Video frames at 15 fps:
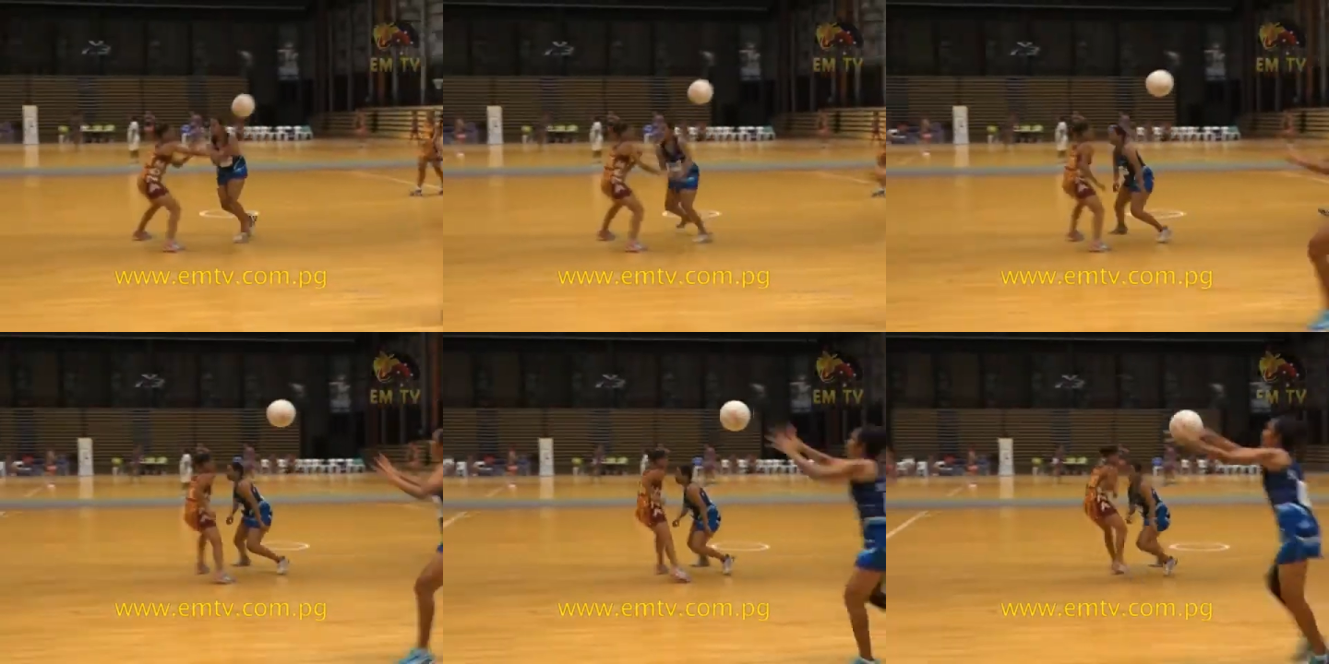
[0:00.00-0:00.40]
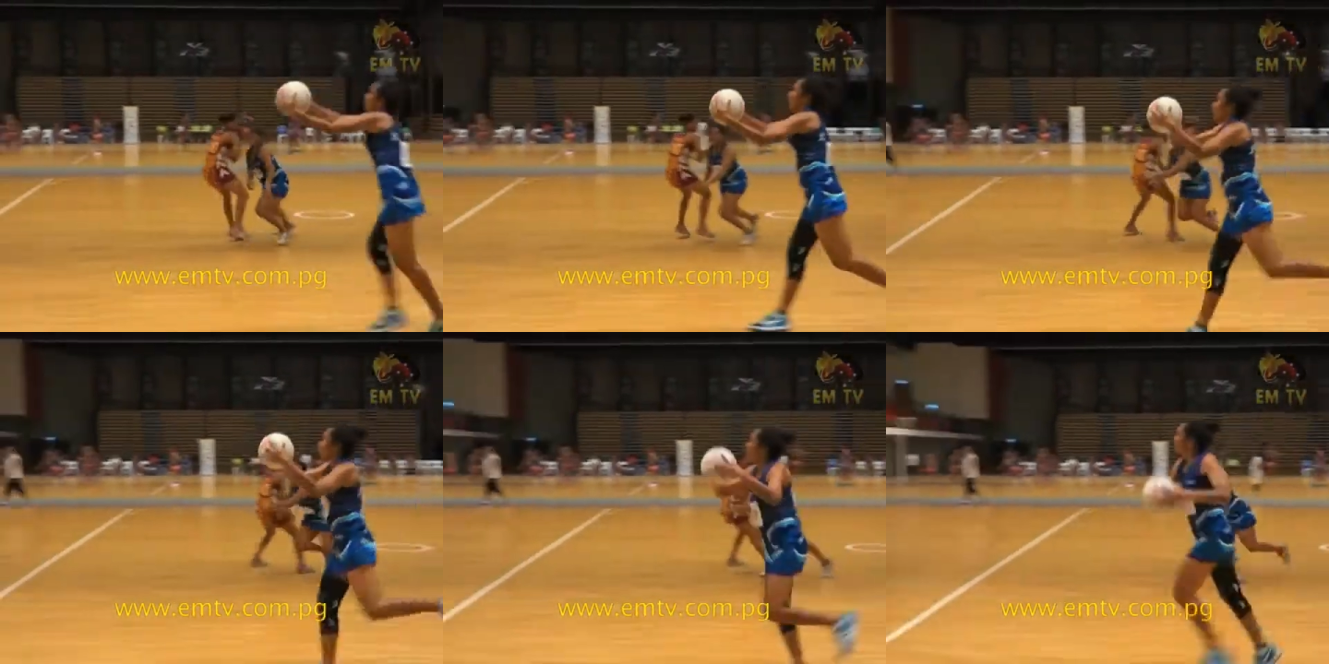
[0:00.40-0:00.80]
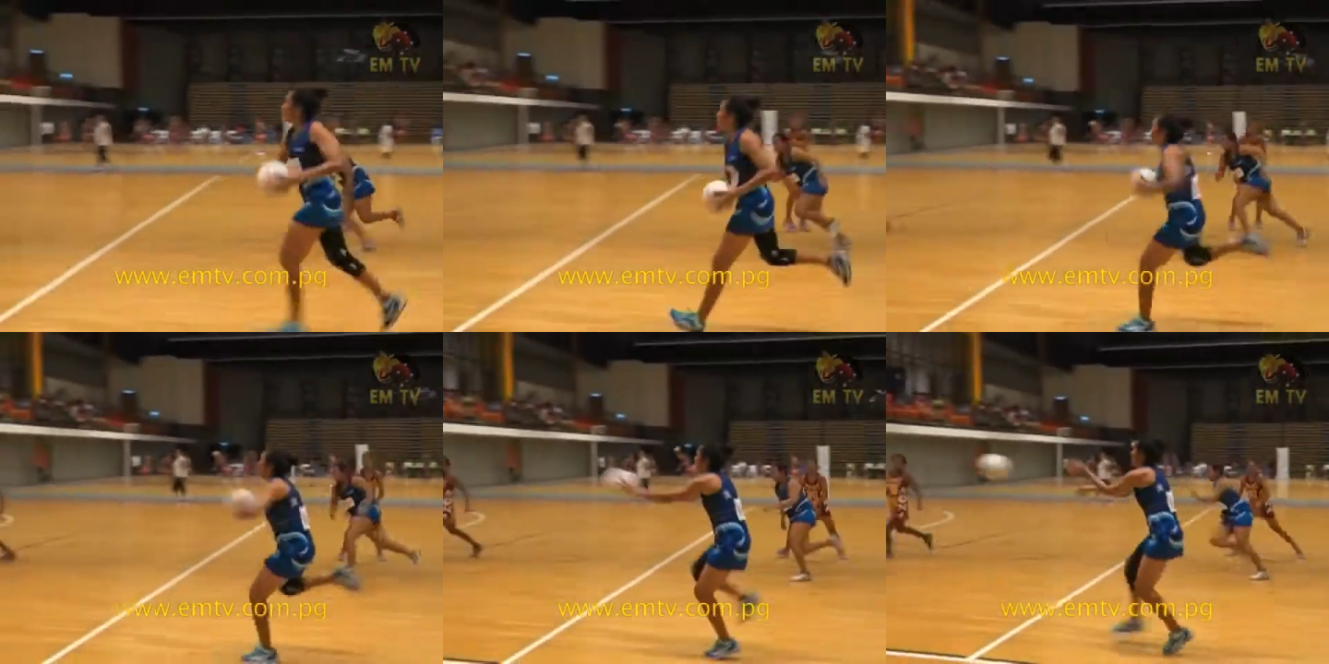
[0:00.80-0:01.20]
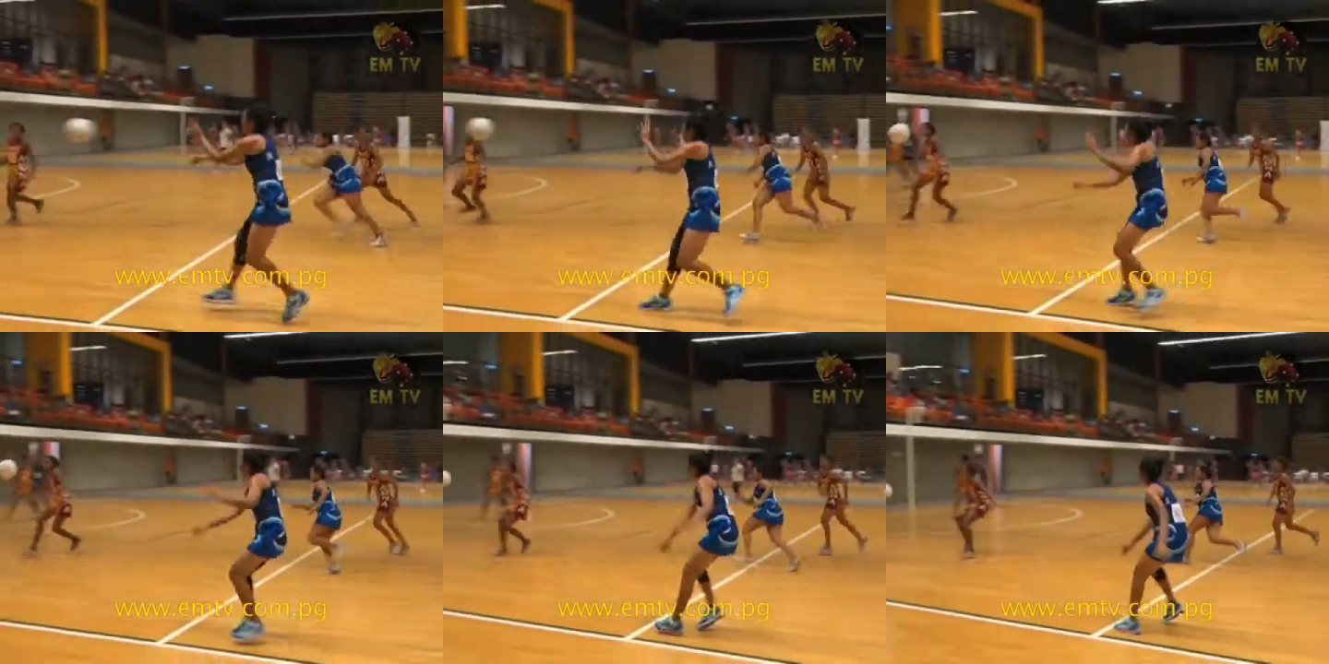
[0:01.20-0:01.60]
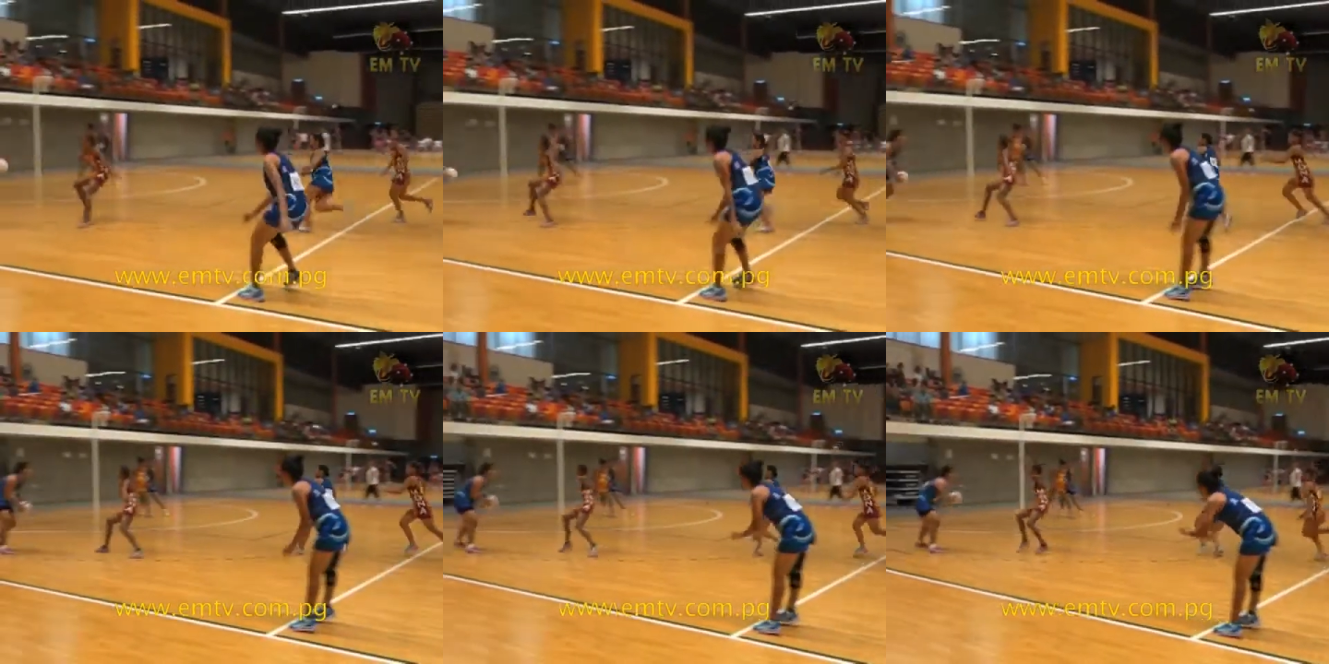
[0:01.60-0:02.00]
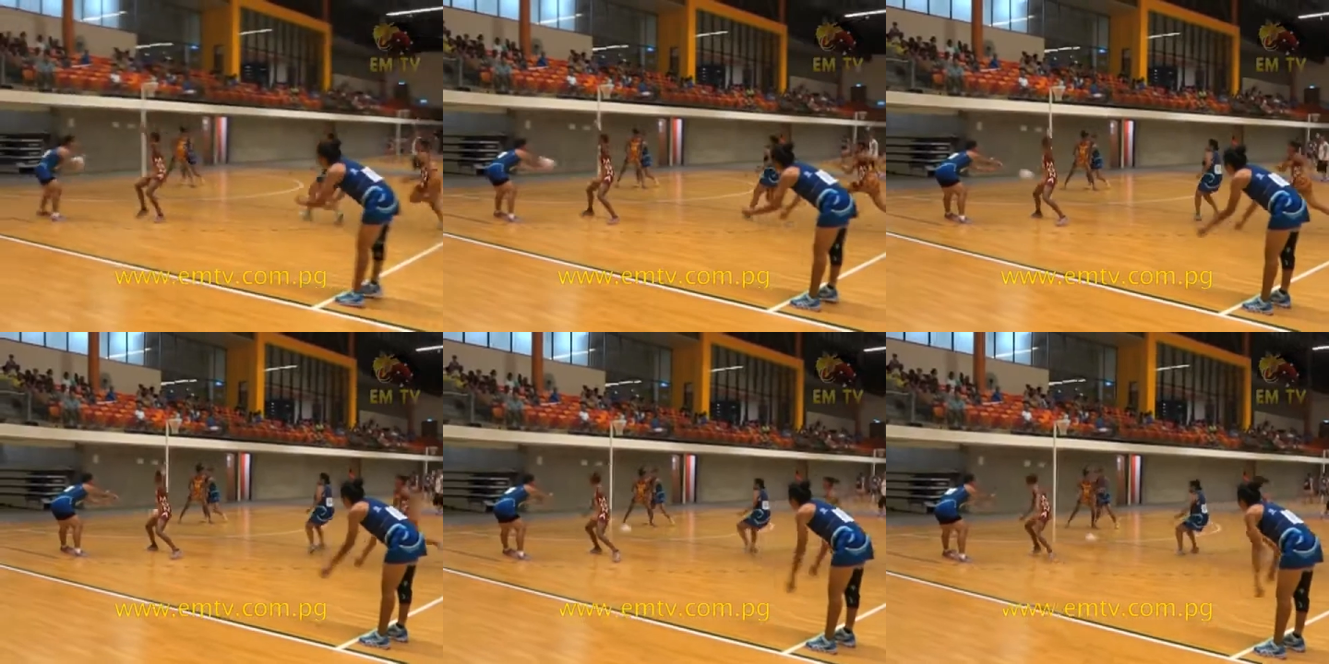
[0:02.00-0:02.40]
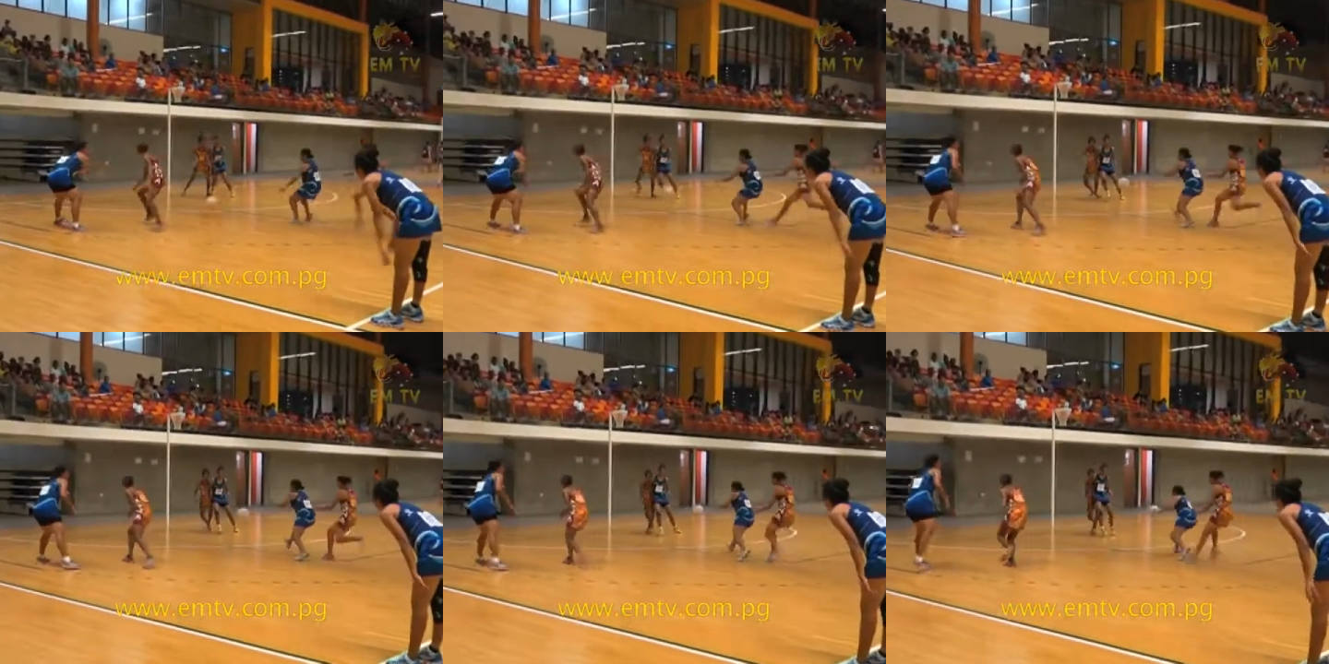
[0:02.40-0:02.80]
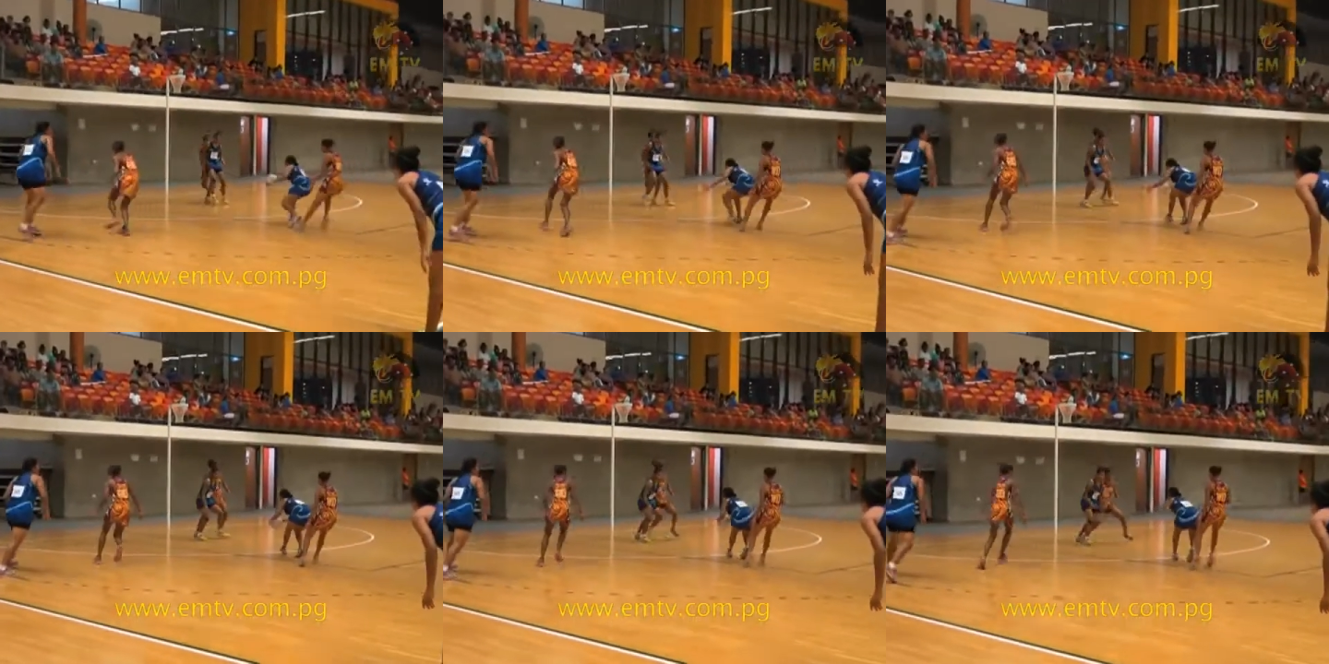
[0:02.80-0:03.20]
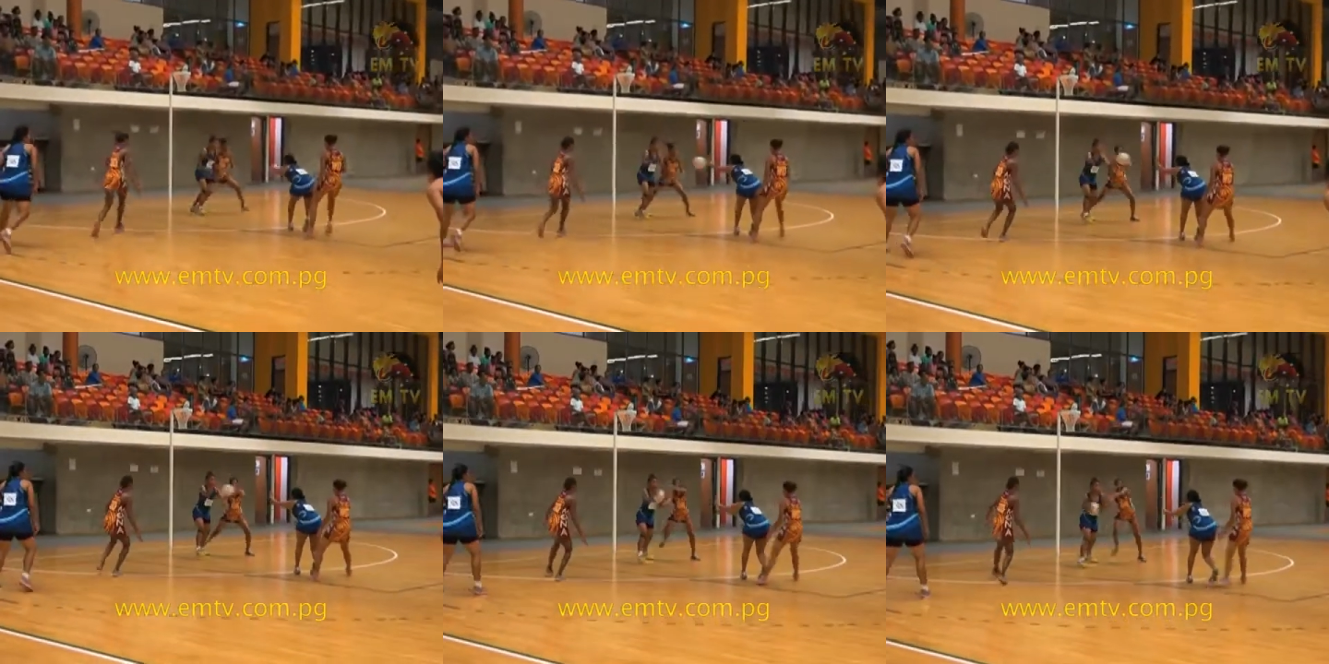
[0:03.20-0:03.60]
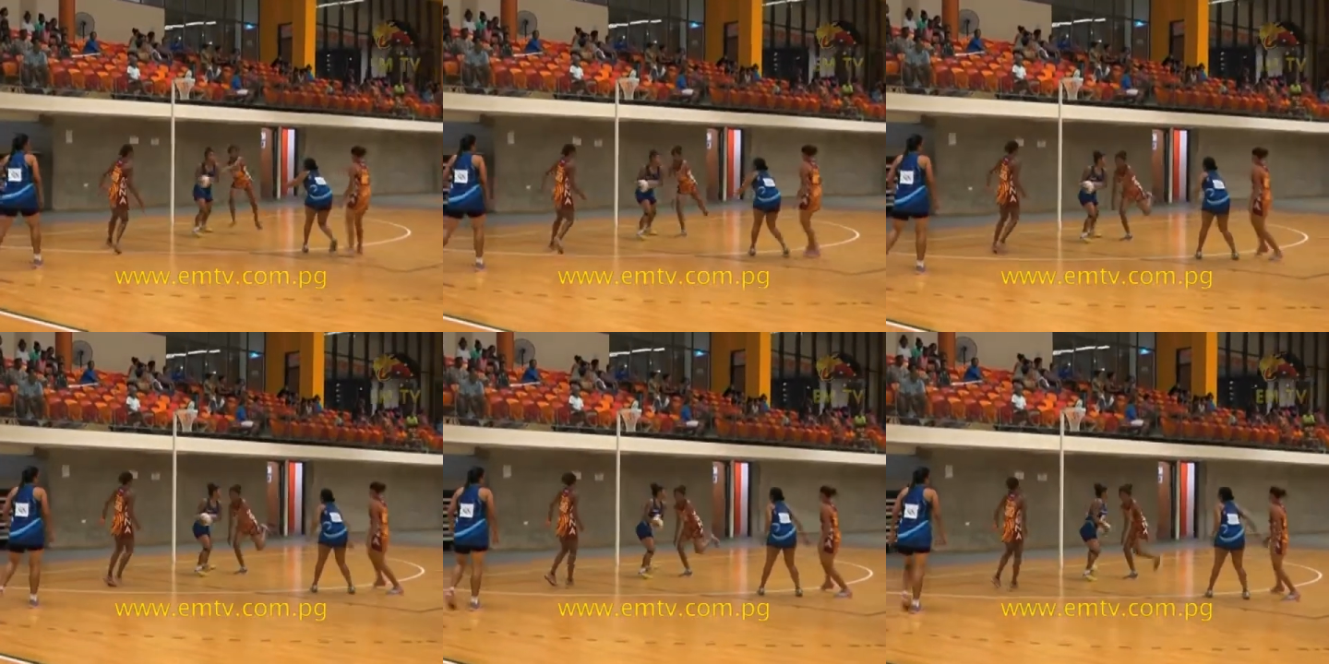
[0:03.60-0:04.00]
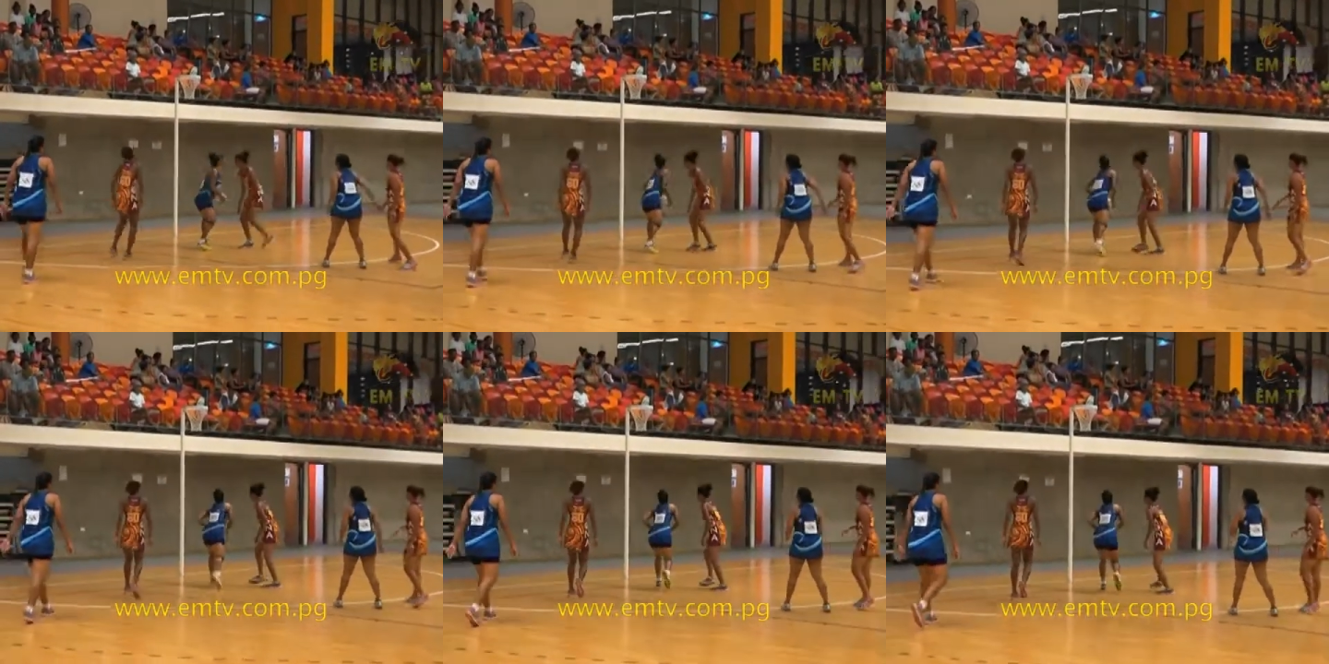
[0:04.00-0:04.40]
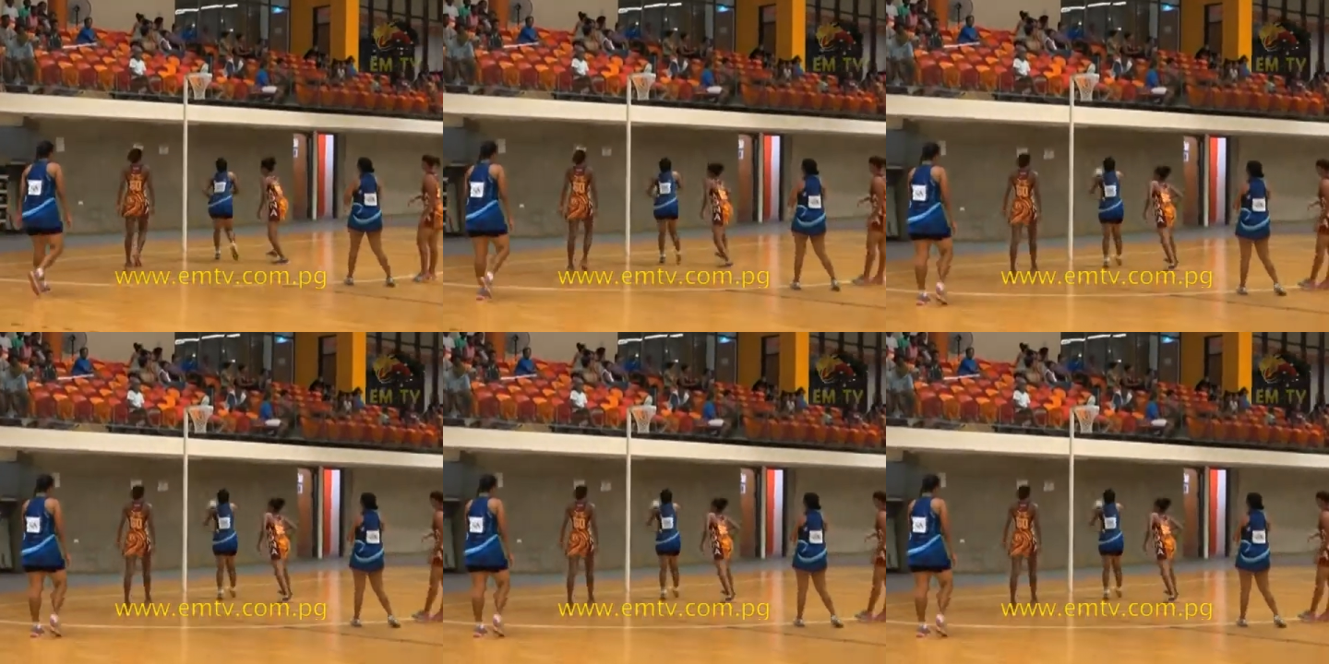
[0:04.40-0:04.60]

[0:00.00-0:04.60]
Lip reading: No face is visible, so there are no lips to read.